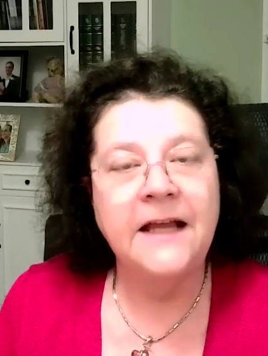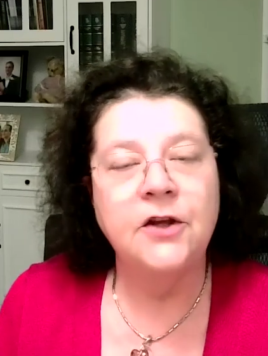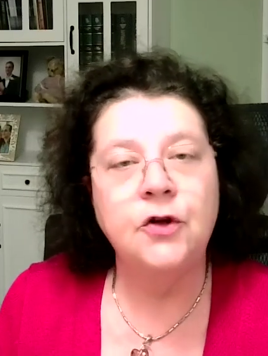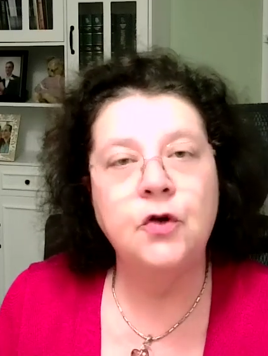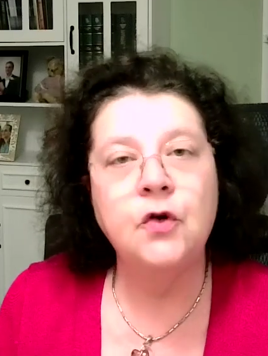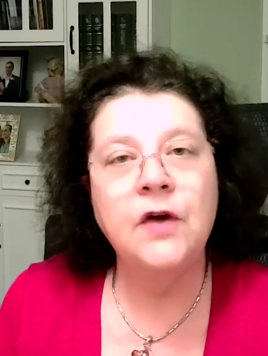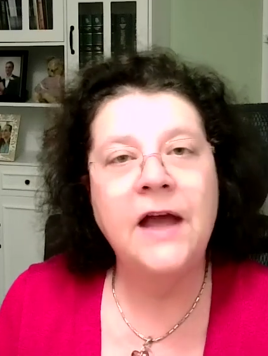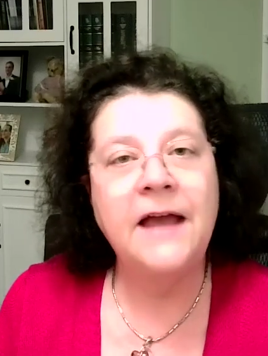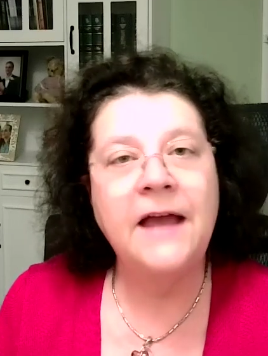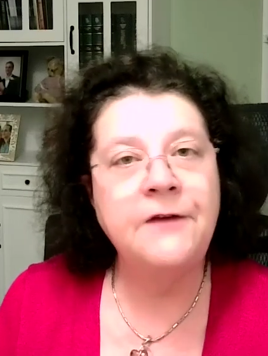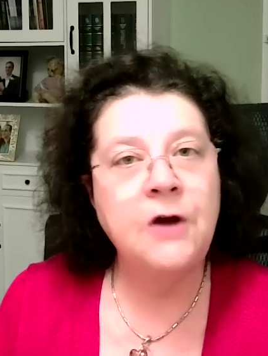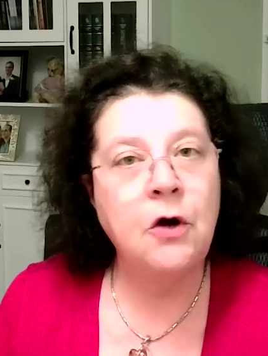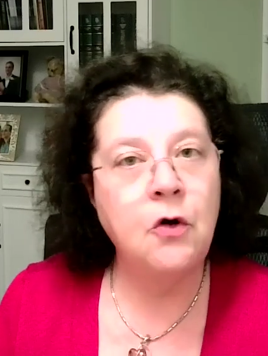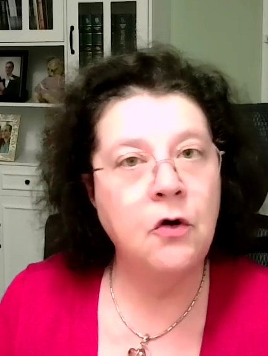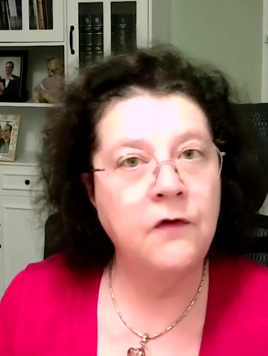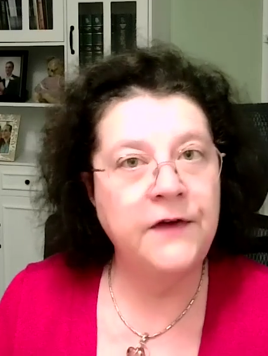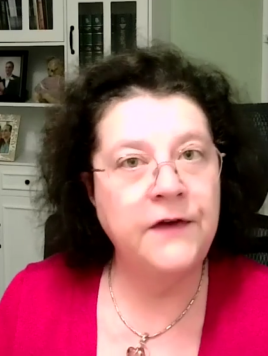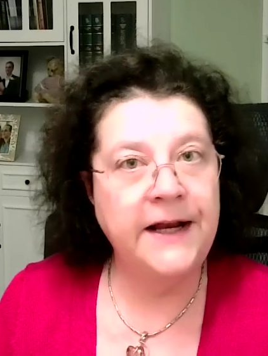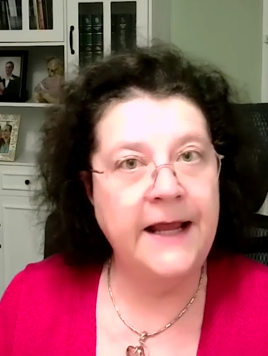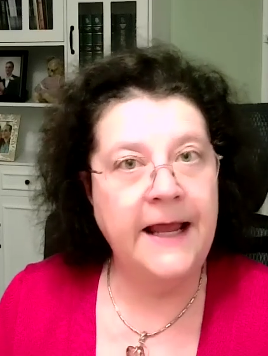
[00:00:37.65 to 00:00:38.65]
You have your
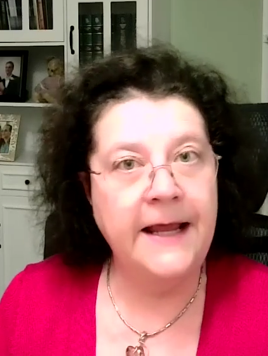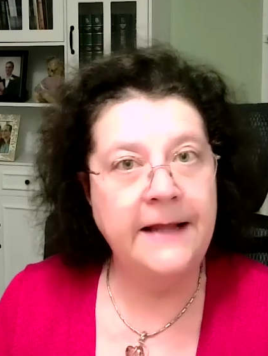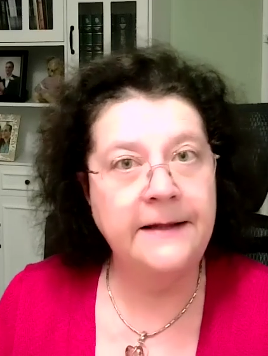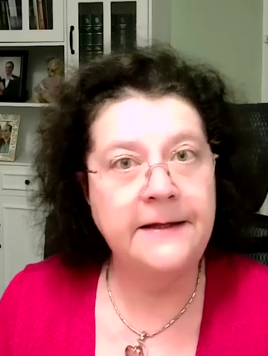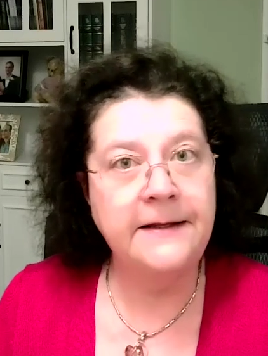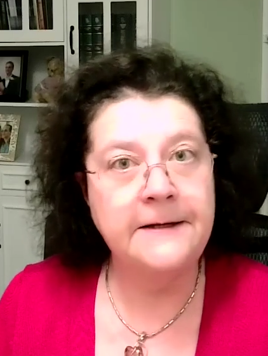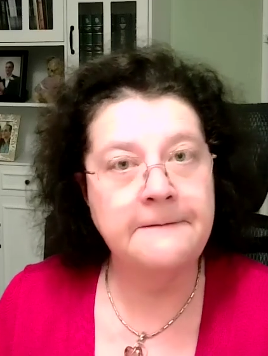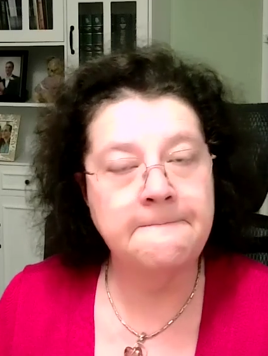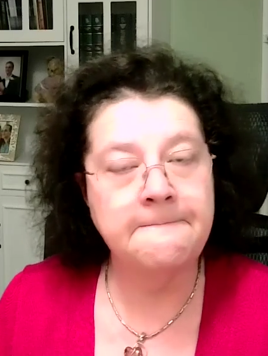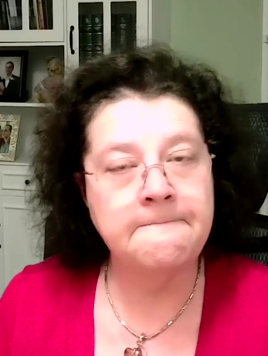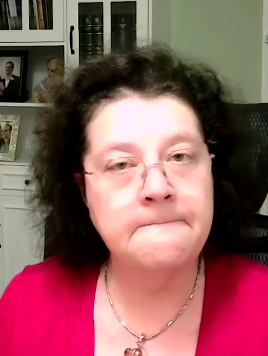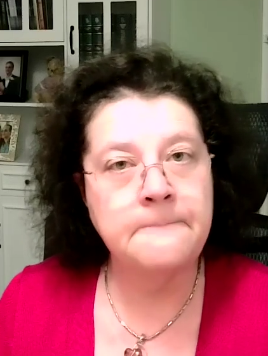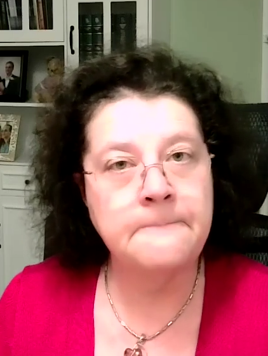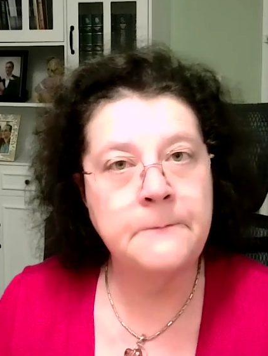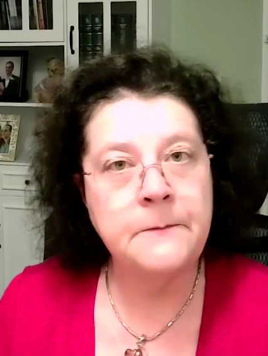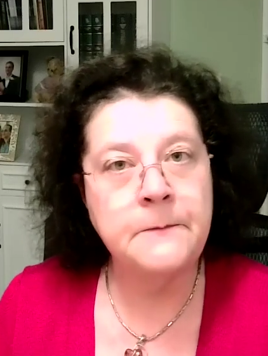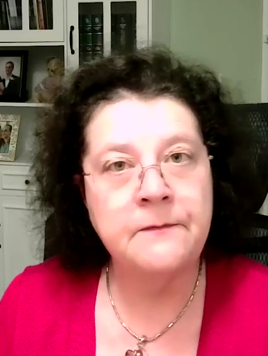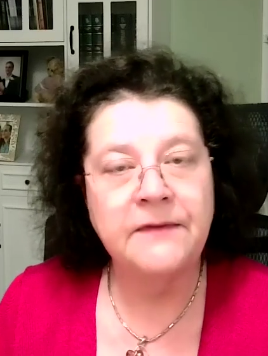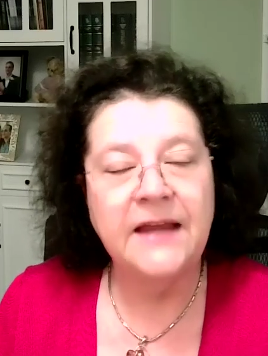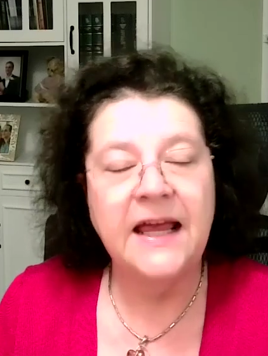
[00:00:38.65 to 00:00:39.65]
overhead,
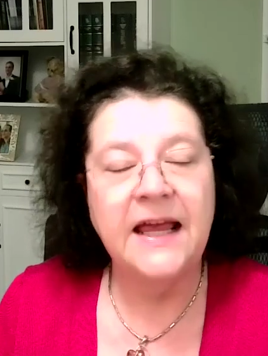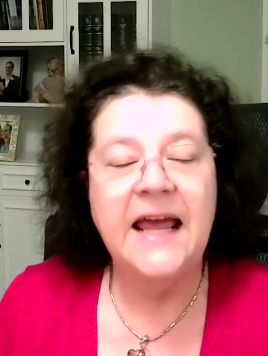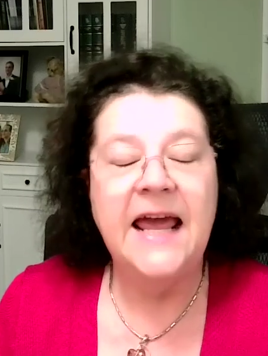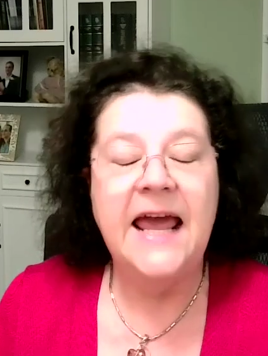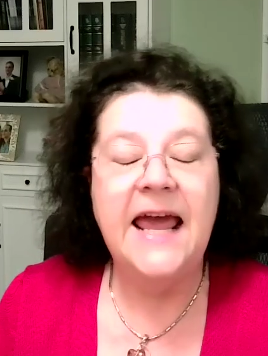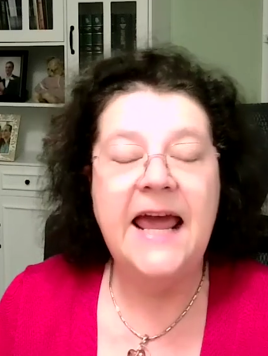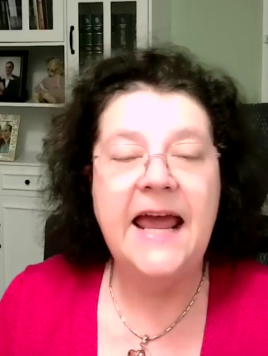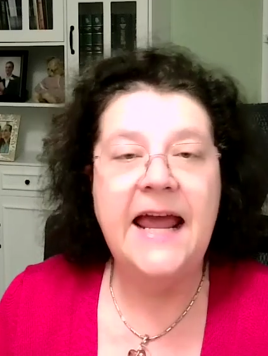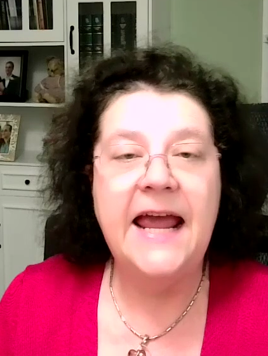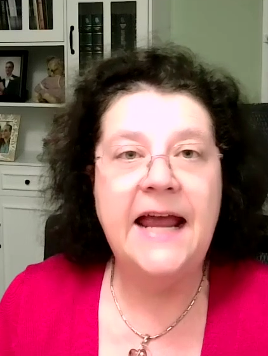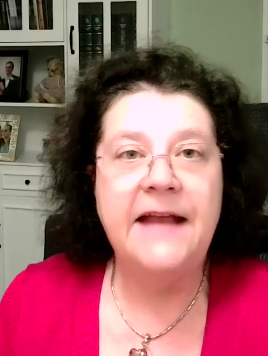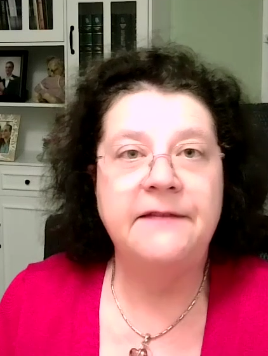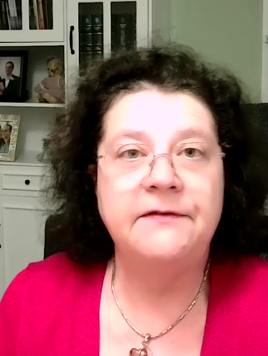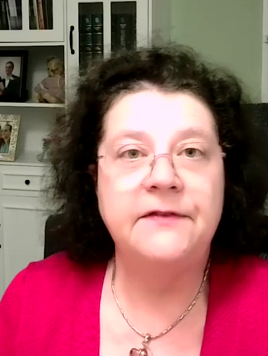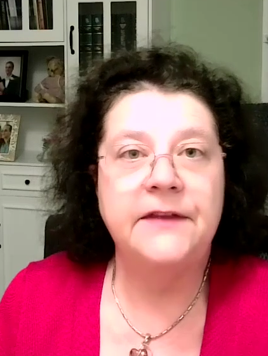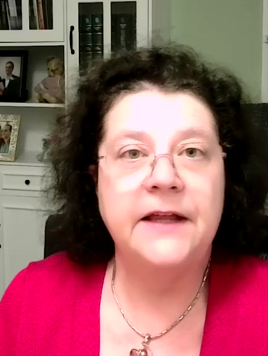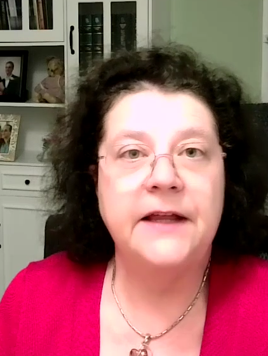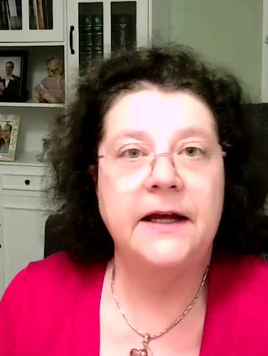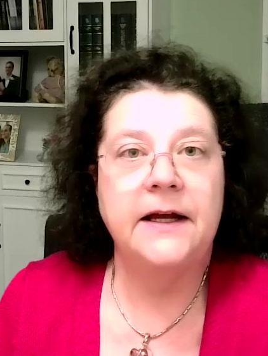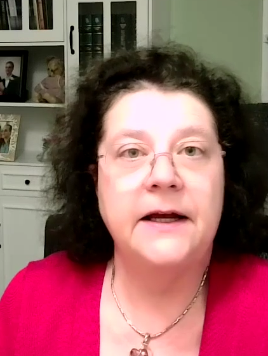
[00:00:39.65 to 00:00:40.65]

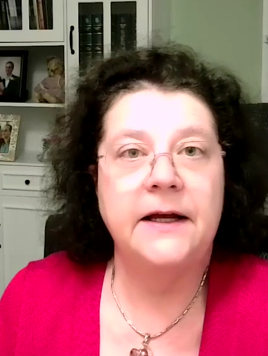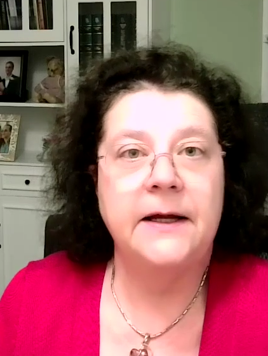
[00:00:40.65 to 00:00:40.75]
and